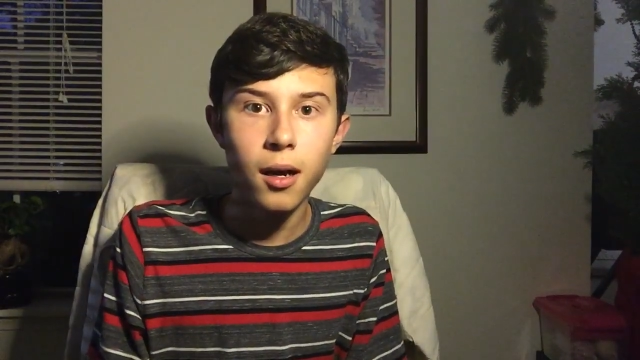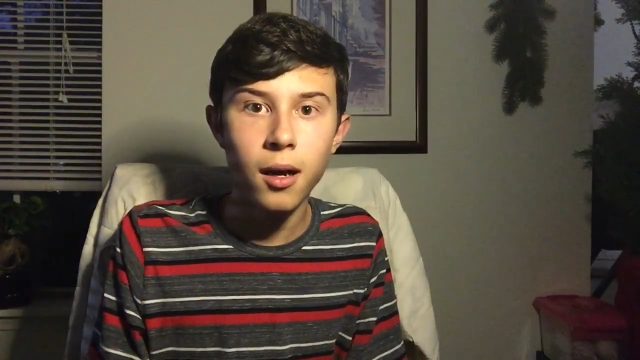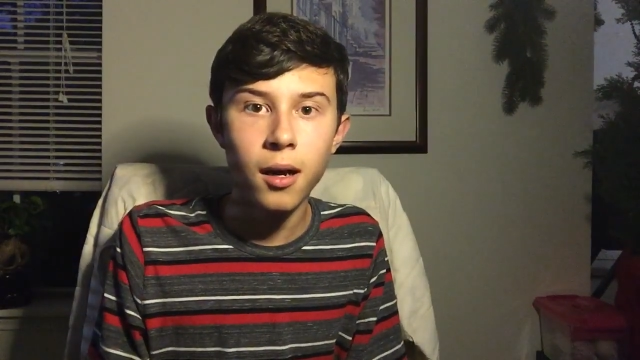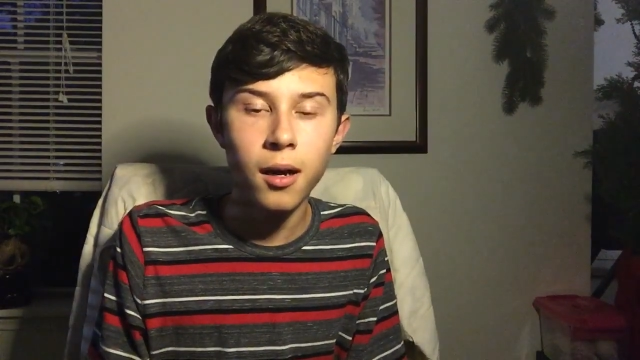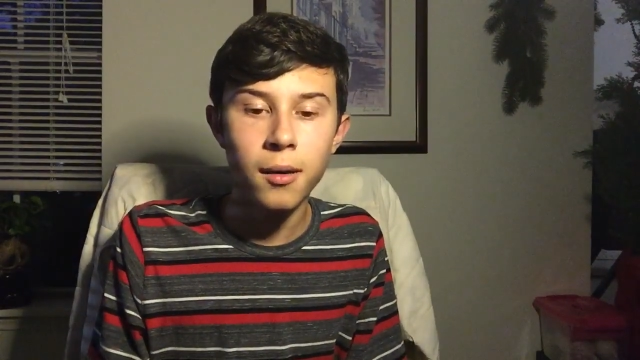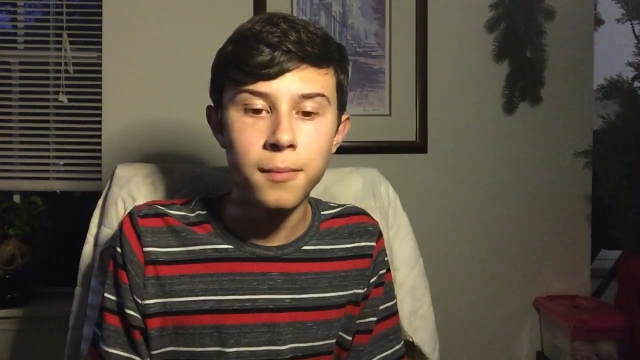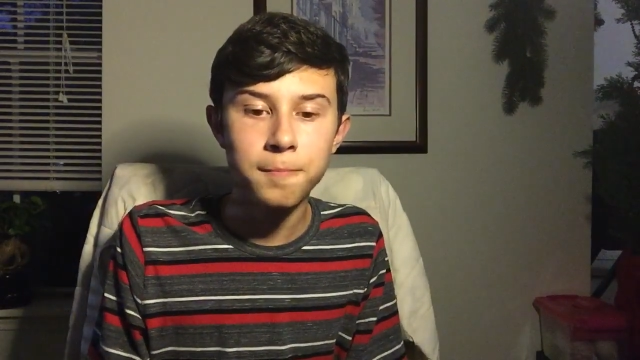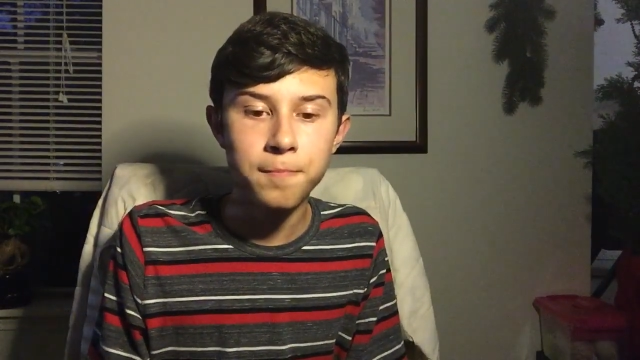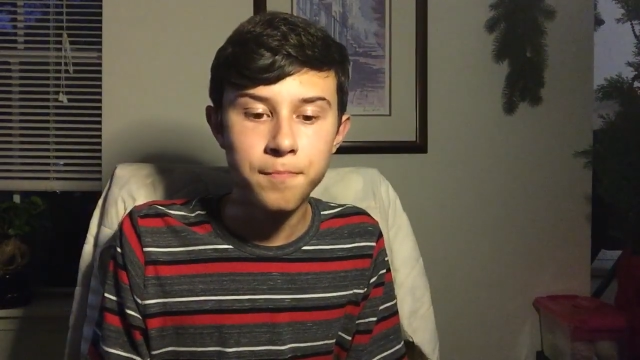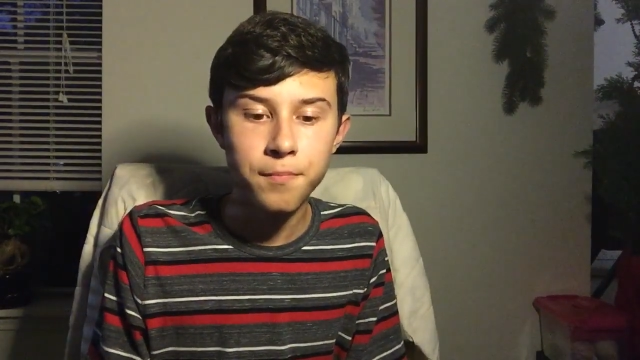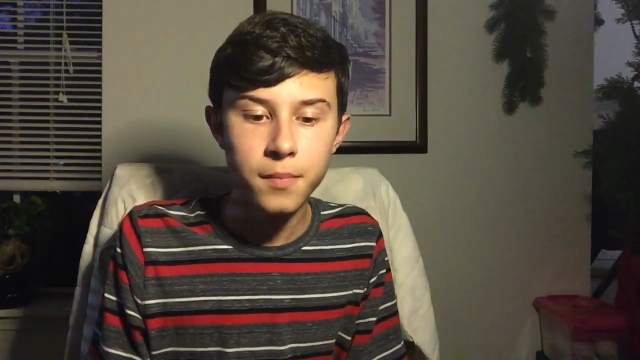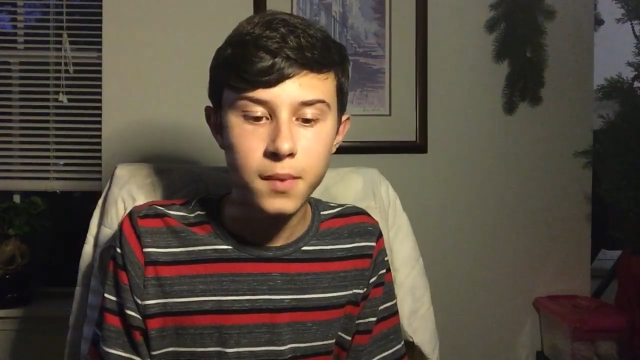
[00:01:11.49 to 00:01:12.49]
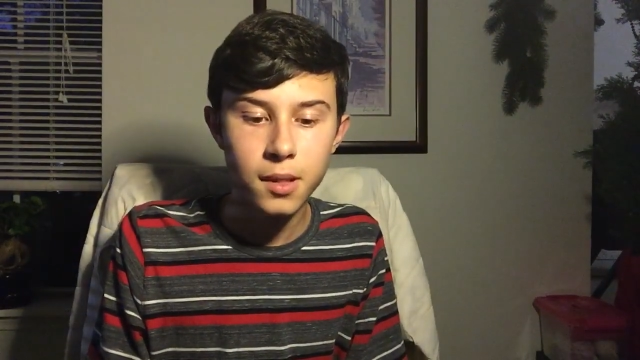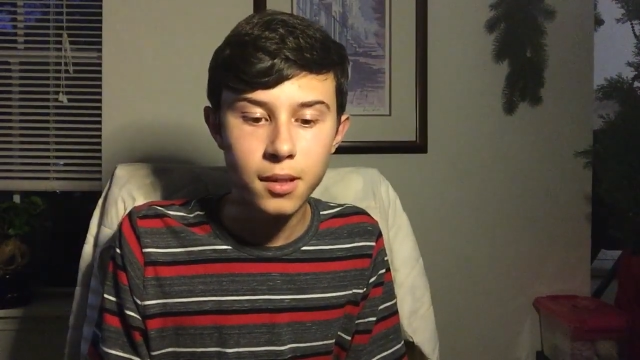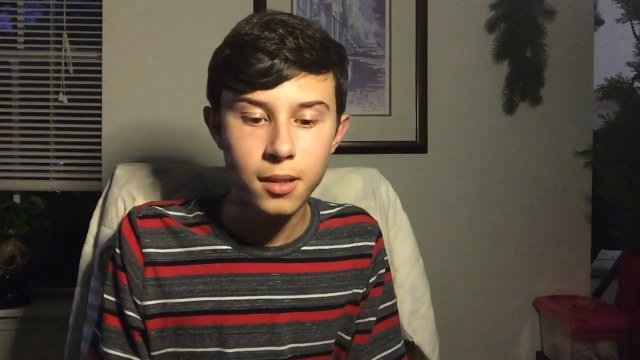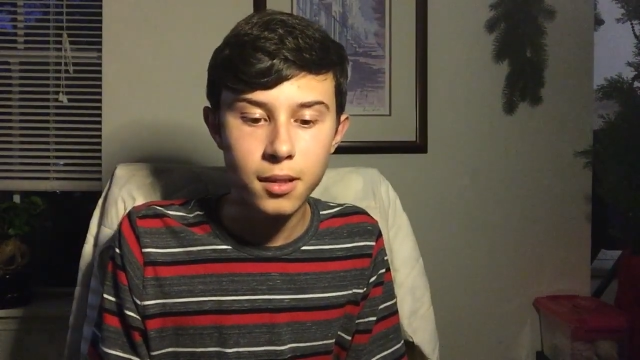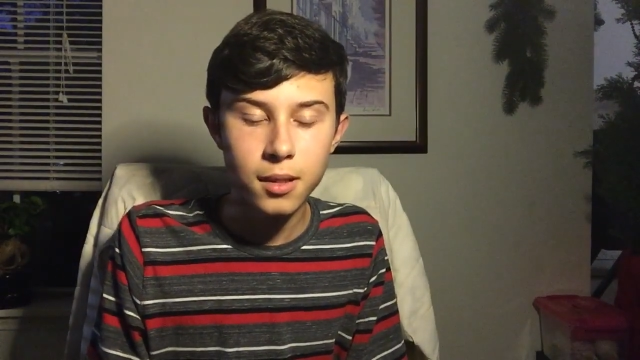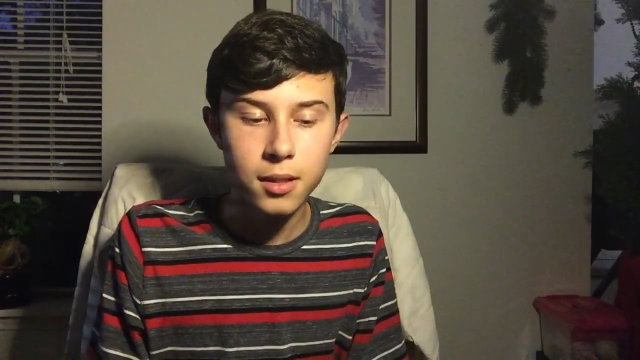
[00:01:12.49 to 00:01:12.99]
Um,
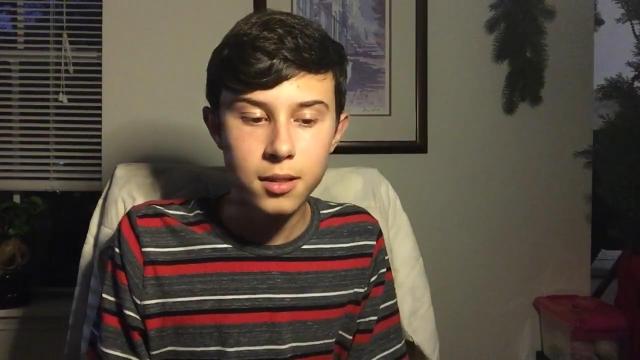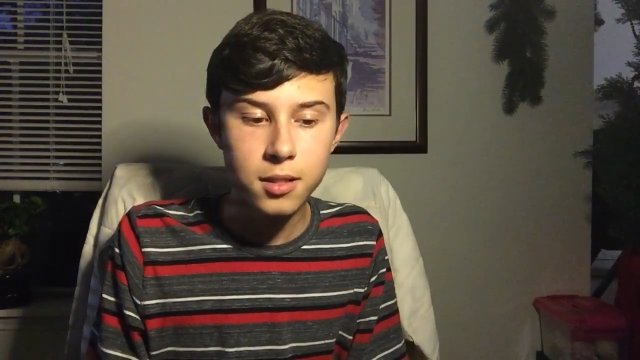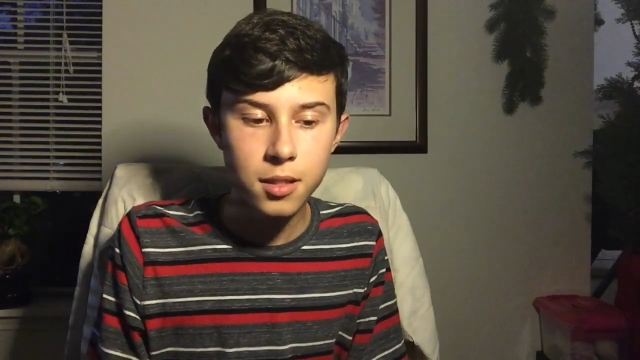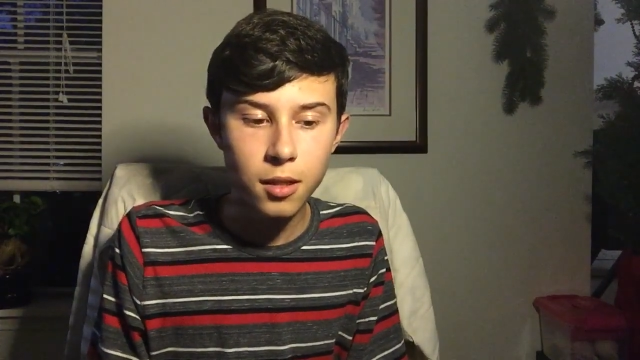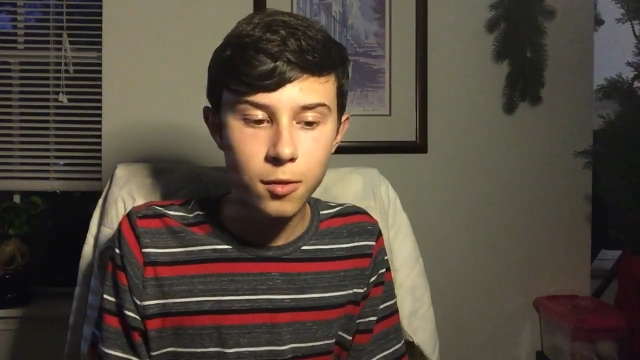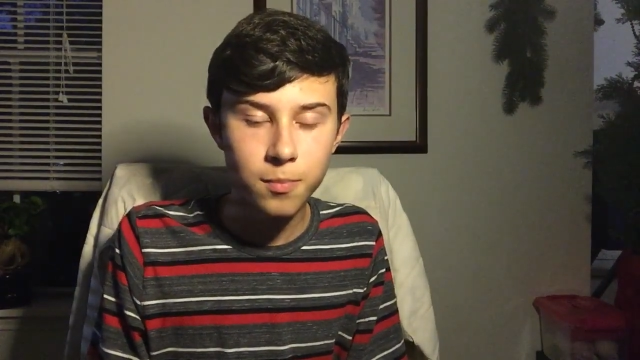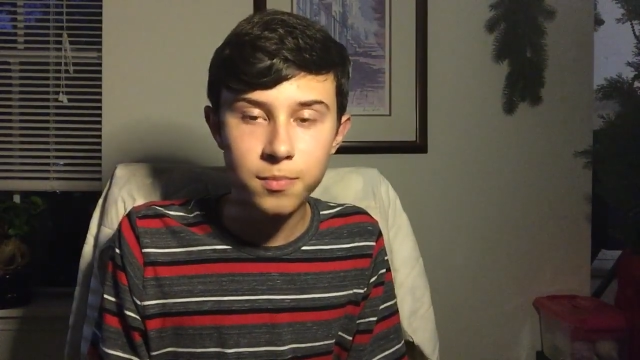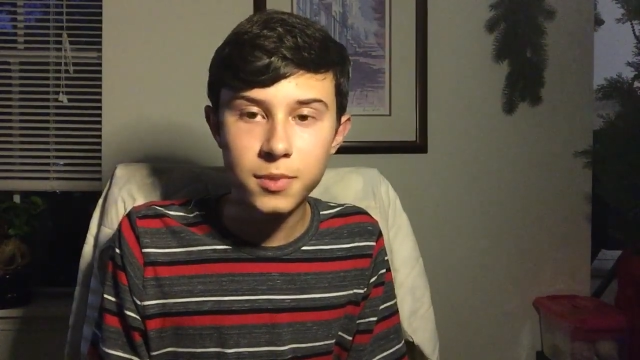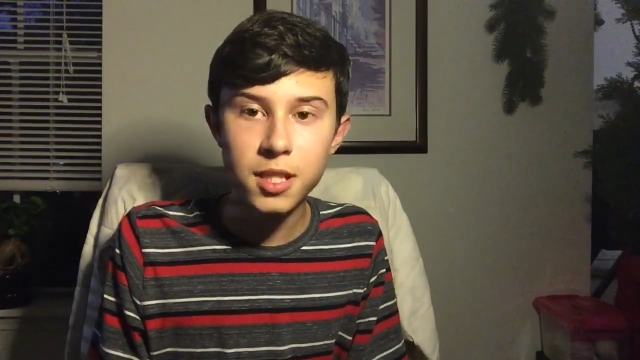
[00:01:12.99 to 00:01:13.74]
so